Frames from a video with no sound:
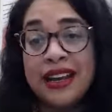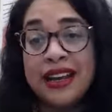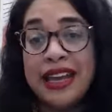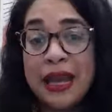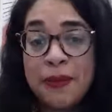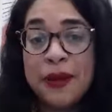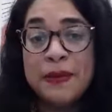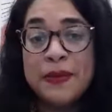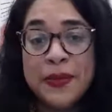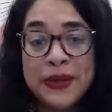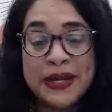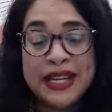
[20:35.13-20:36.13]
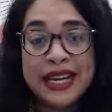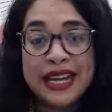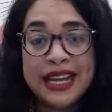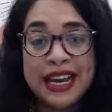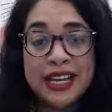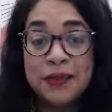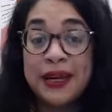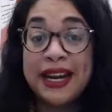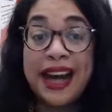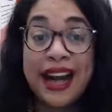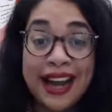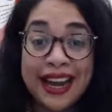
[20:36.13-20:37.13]
keep employee engagement
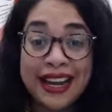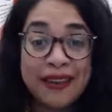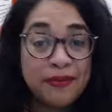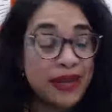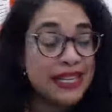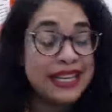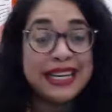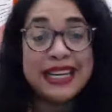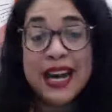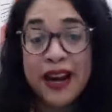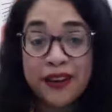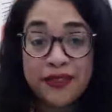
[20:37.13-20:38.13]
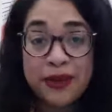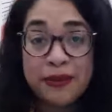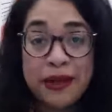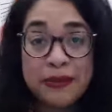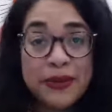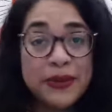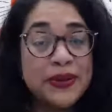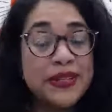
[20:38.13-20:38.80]
high by taking care of your people,